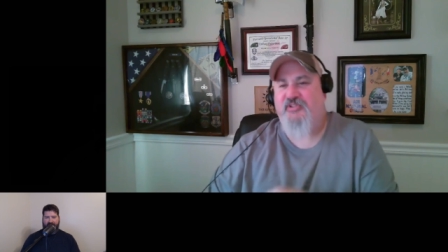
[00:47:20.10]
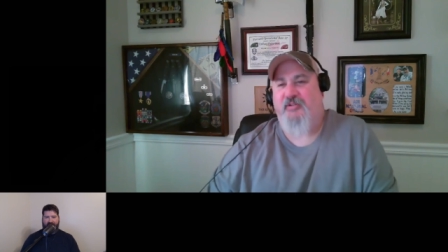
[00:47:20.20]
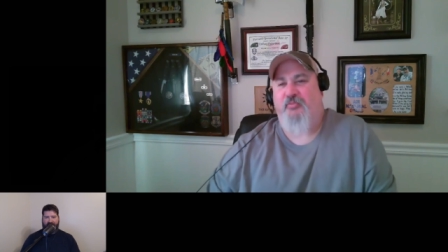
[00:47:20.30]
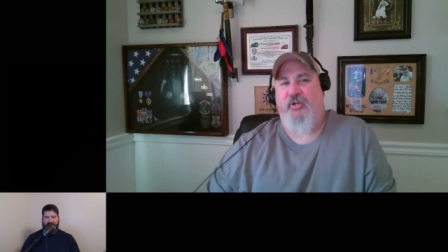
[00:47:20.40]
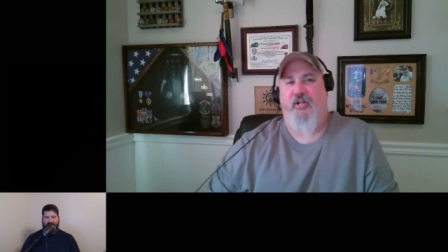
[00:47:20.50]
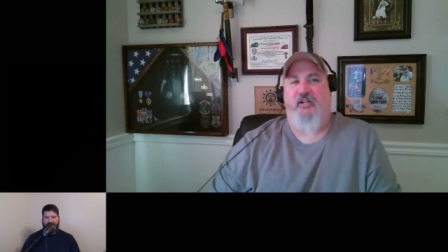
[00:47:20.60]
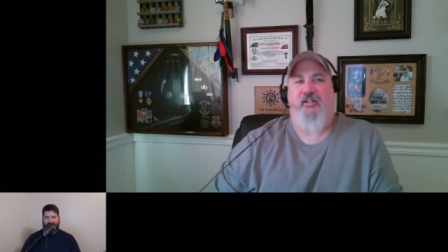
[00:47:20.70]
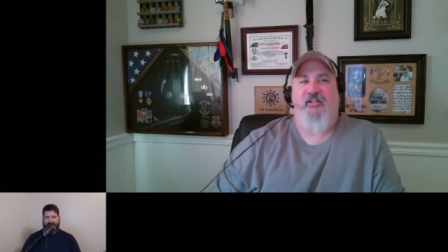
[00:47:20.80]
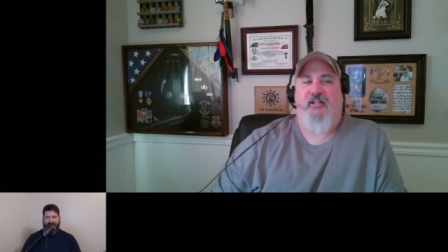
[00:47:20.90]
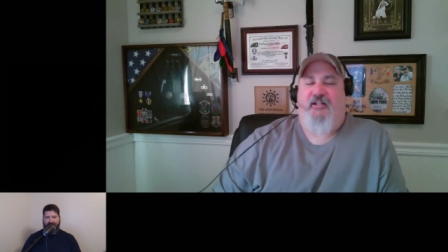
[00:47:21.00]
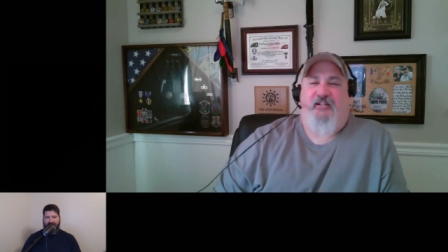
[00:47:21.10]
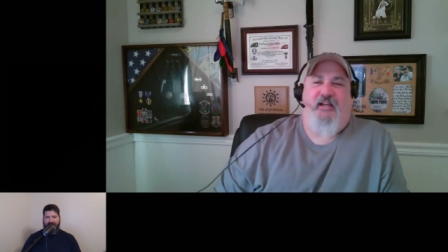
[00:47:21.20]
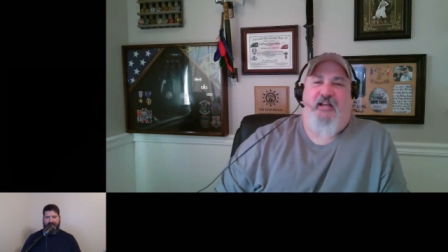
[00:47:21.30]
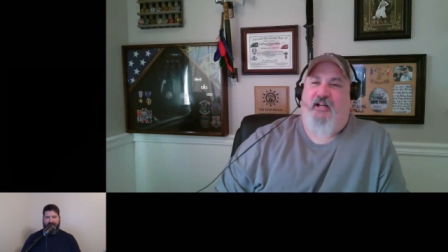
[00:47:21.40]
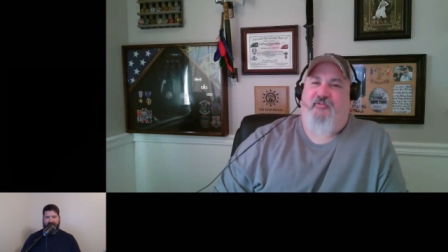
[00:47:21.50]
something weird
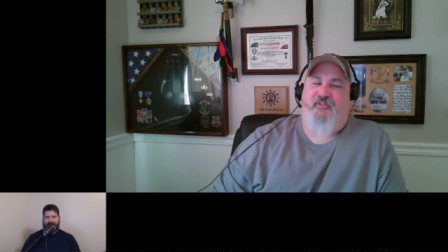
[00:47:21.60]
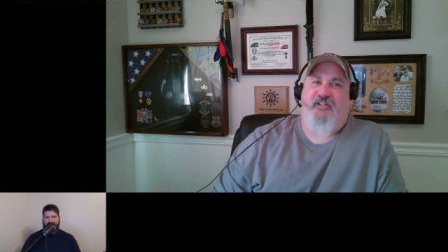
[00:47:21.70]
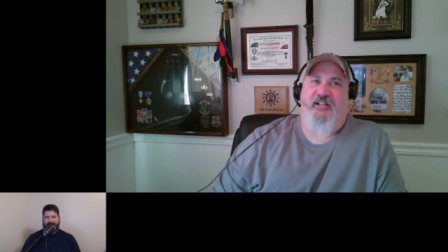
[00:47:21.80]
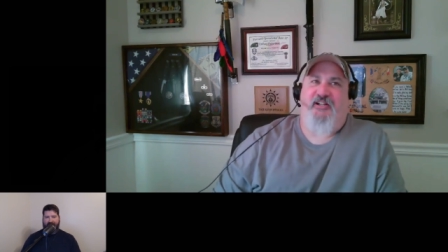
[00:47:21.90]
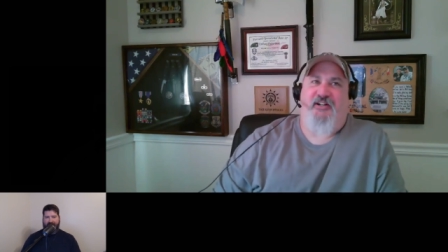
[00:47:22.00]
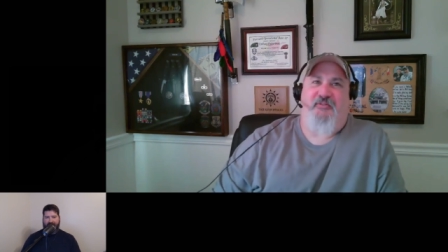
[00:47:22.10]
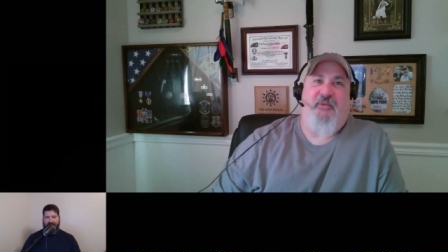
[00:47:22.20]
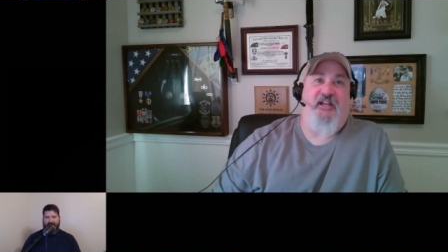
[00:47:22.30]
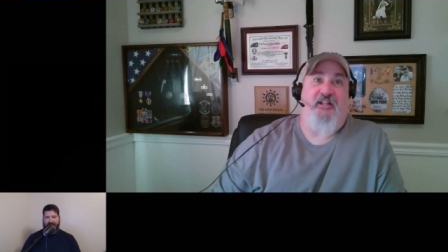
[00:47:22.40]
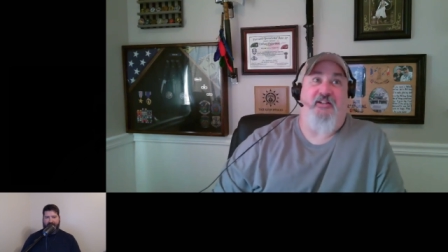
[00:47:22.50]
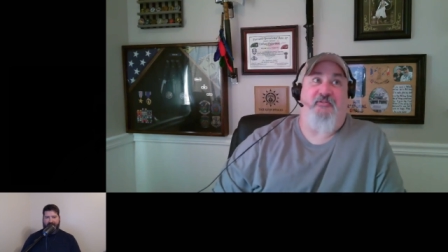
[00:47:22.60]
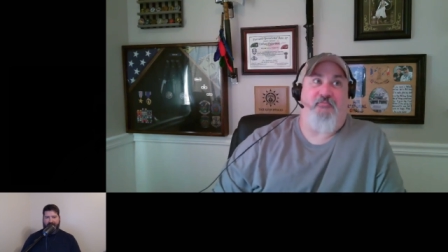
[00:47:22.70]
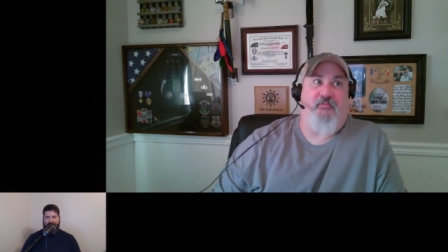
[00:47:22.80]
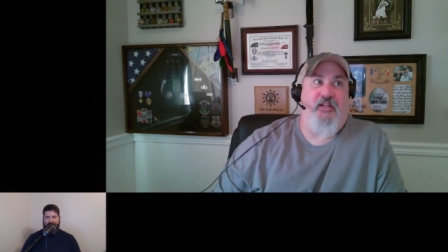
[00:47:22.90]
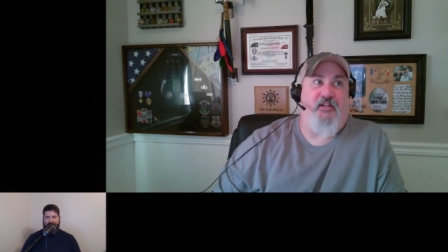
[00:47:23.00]
yeah, i forget all man
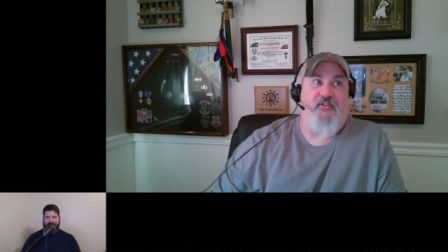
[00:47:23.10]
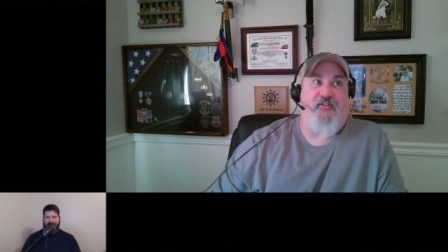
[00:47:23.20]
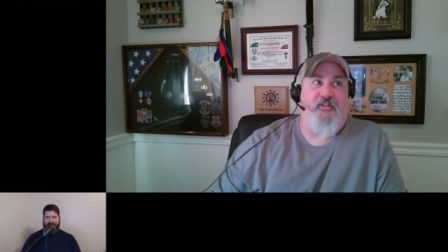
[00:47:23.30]
man that's